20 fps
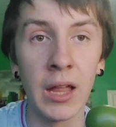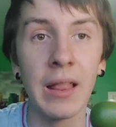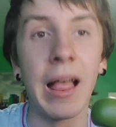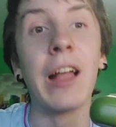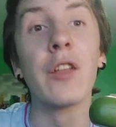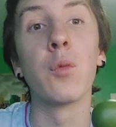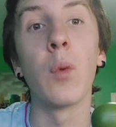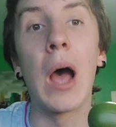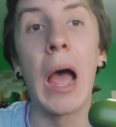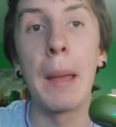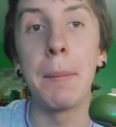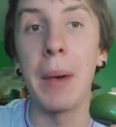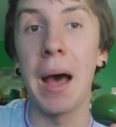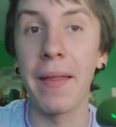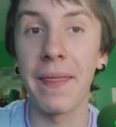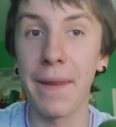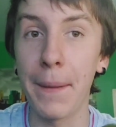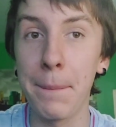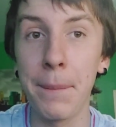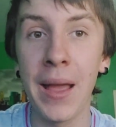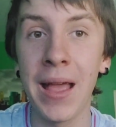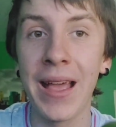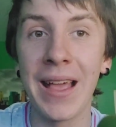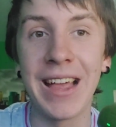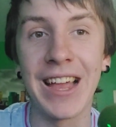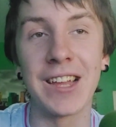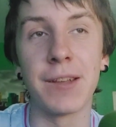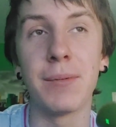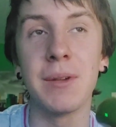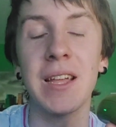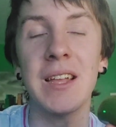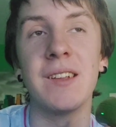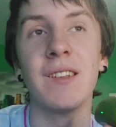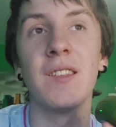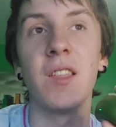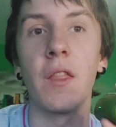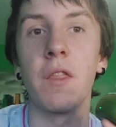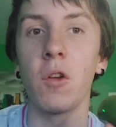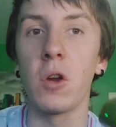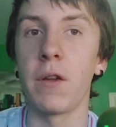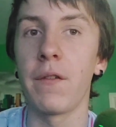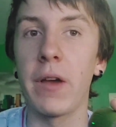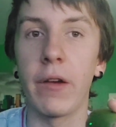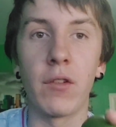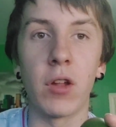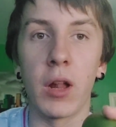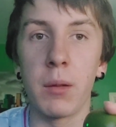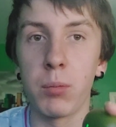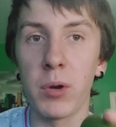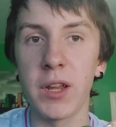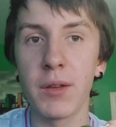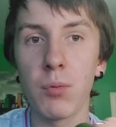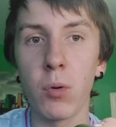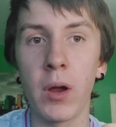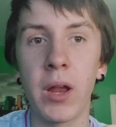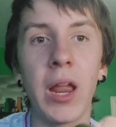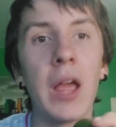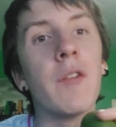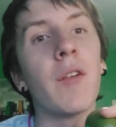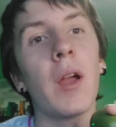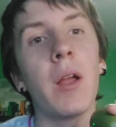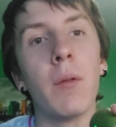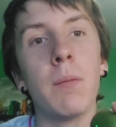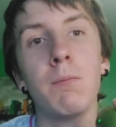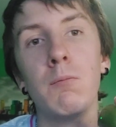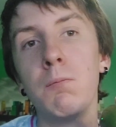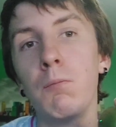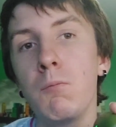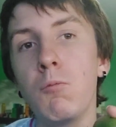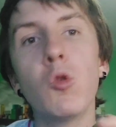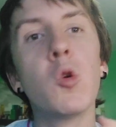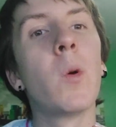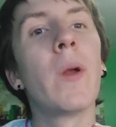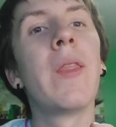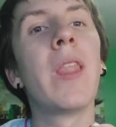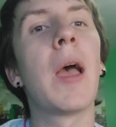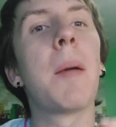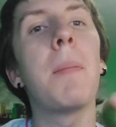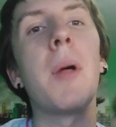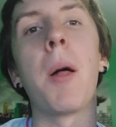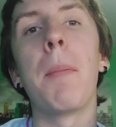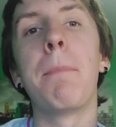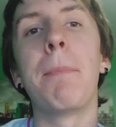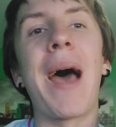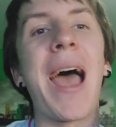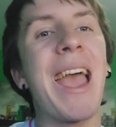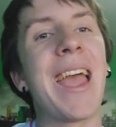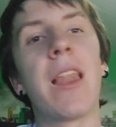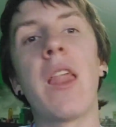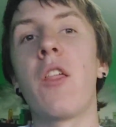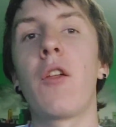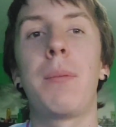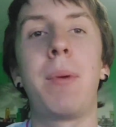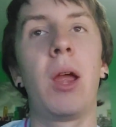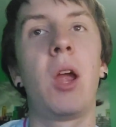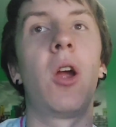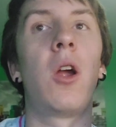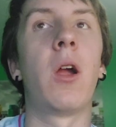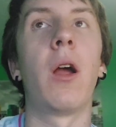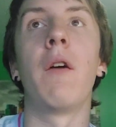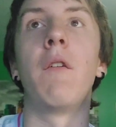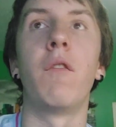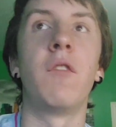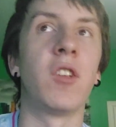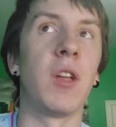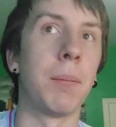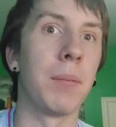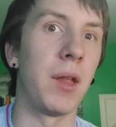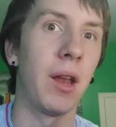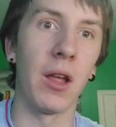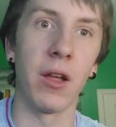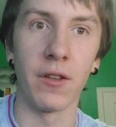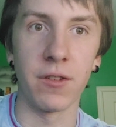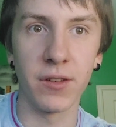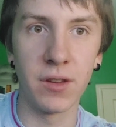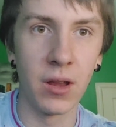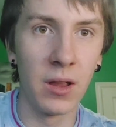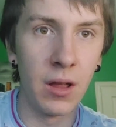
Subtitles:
That's why I bought them, is because the $35 price point. If I ruin them, I'll buy another pair of something else.